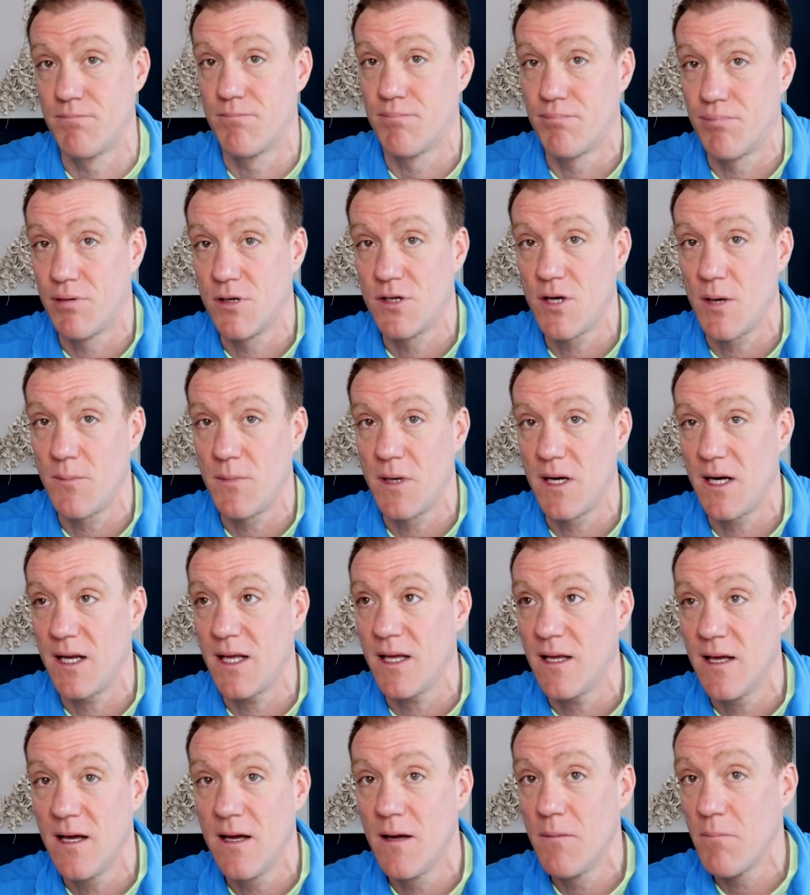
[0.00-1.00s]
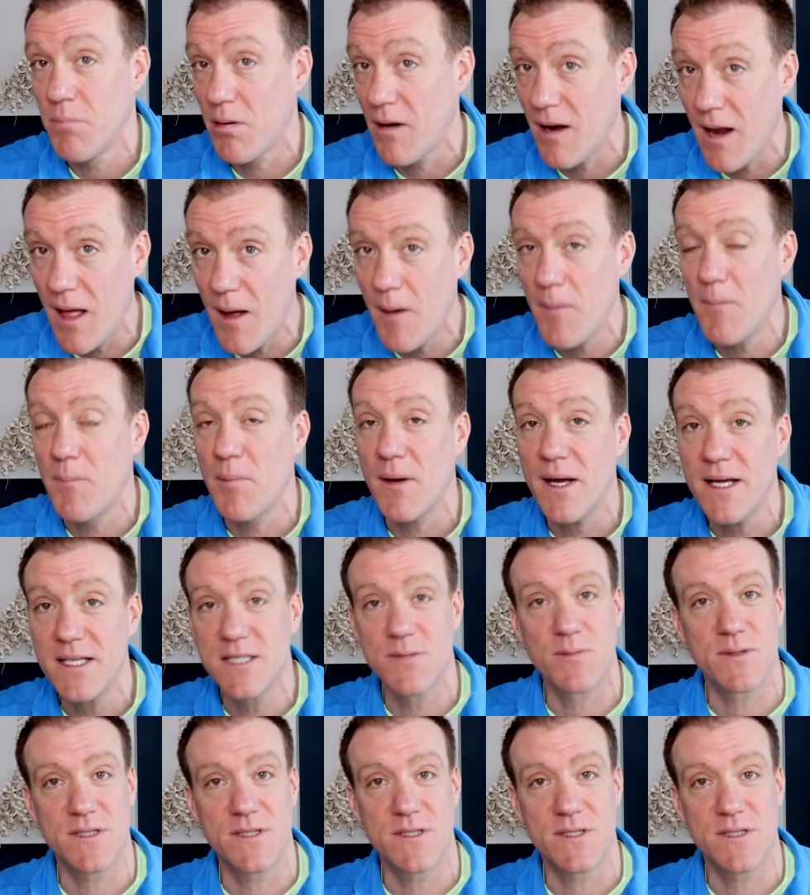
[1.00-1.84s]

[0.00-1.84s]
predominantly plant-based,